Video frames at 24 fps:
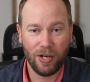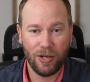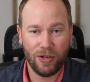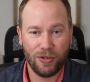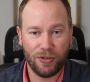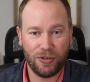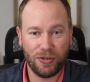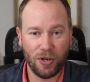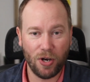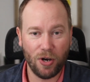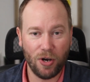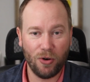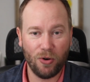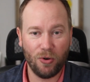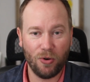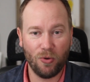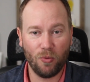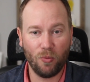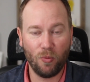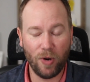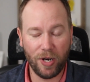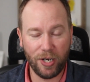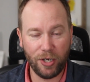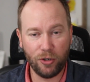So
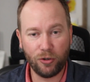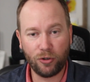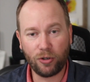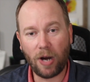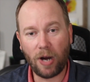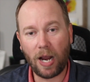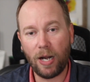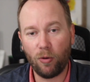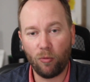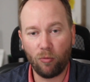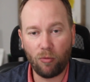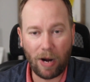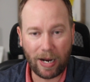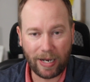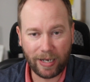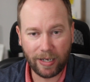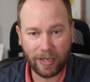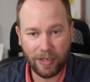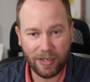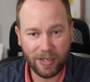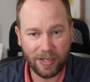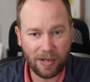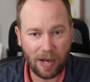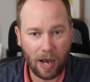when you try to
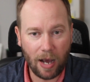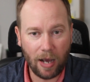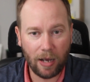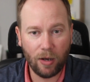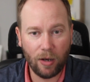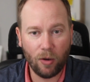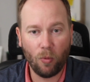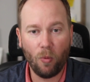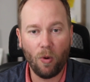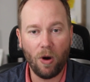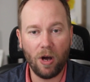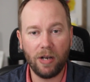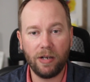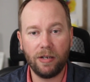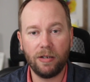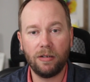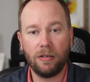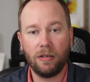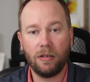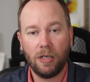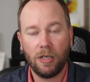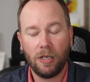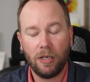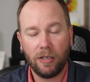reconcile
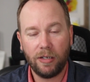one,